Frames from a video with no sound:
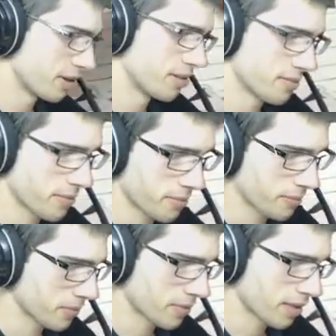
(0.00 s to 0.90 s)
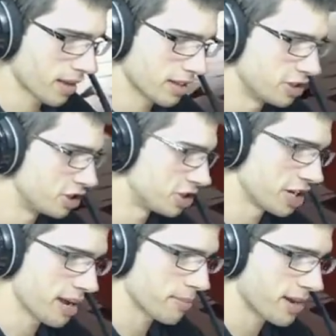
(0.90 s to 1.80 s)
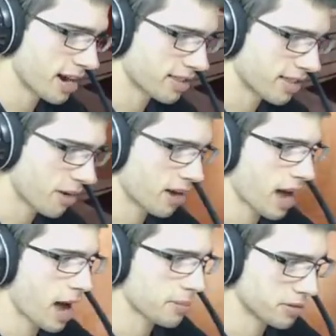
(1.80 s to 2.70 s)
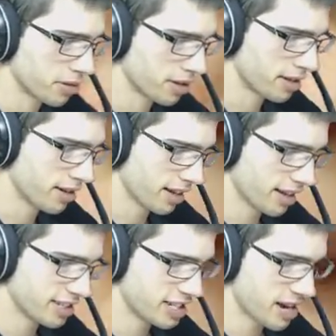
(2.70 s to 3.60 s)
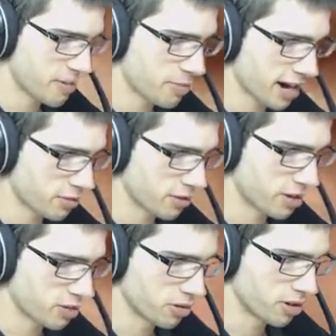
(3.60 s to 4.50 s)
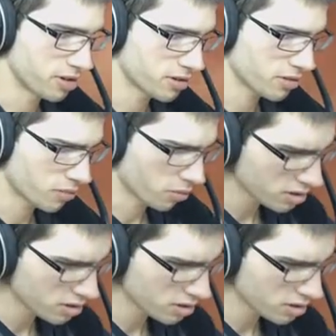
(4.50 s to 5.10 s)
were just jam-packed. They were absolutely jam-packed with the goodness. And